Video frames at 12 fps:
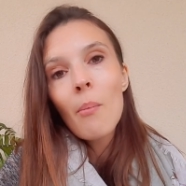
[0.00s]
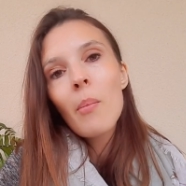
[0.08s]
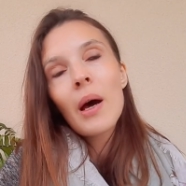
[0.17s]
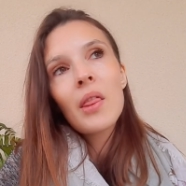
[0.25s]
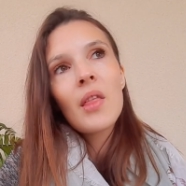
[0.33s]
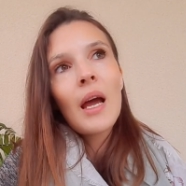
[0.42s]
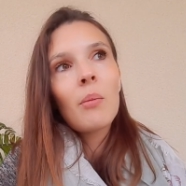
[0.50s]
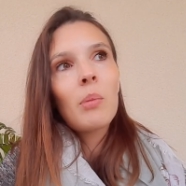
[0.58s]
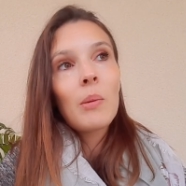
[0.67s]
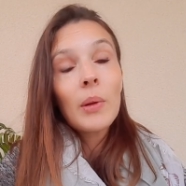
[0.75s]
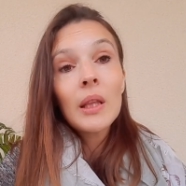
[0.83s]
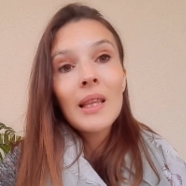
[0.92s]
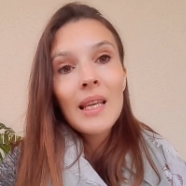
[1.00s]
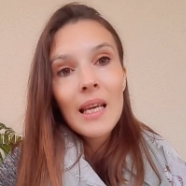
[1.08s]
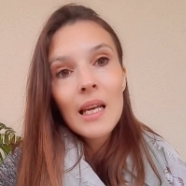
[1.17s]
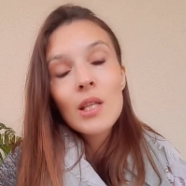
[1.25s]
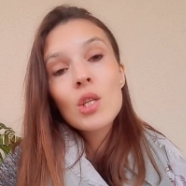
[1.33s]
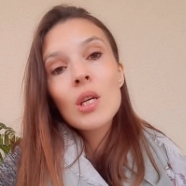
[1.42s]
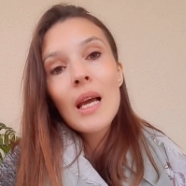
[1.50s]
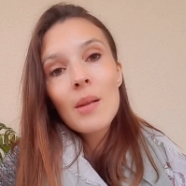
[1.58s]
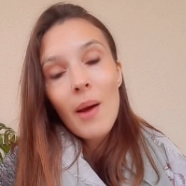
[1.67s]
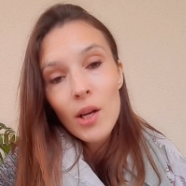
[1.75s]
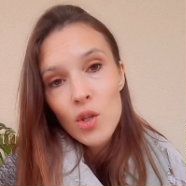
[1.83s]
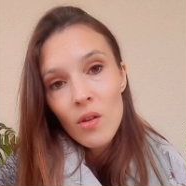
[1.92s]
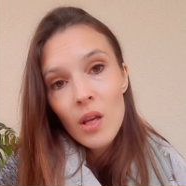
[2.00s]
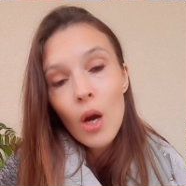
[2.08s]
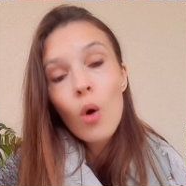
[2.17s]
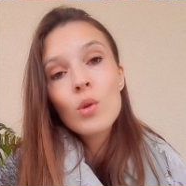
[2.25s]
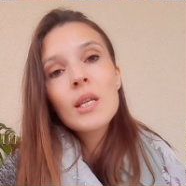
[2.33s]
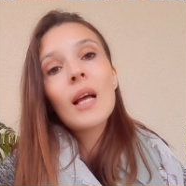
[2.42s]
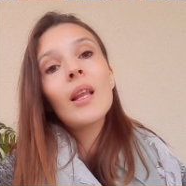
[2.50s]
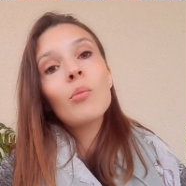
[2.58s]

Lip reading: but then people needed to get back to the hotel